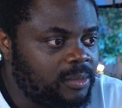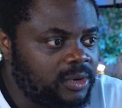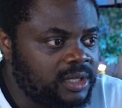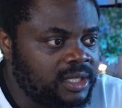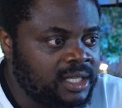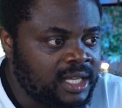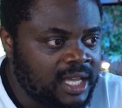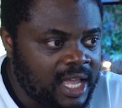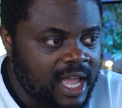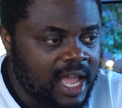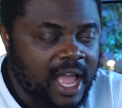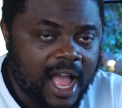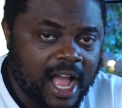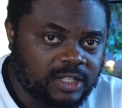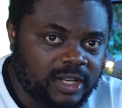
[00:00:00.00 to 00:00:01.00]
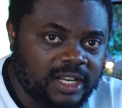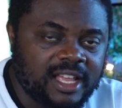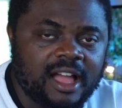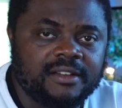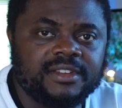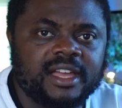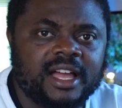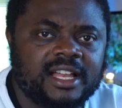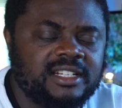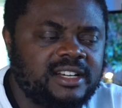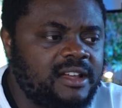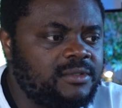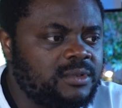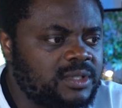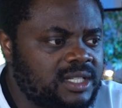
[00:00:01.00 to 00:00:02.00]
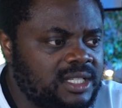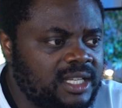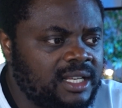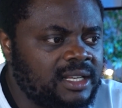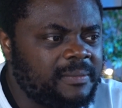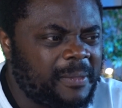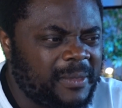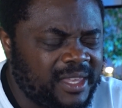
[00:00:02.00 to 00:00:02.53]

Money, I actually have a hard drive on sale.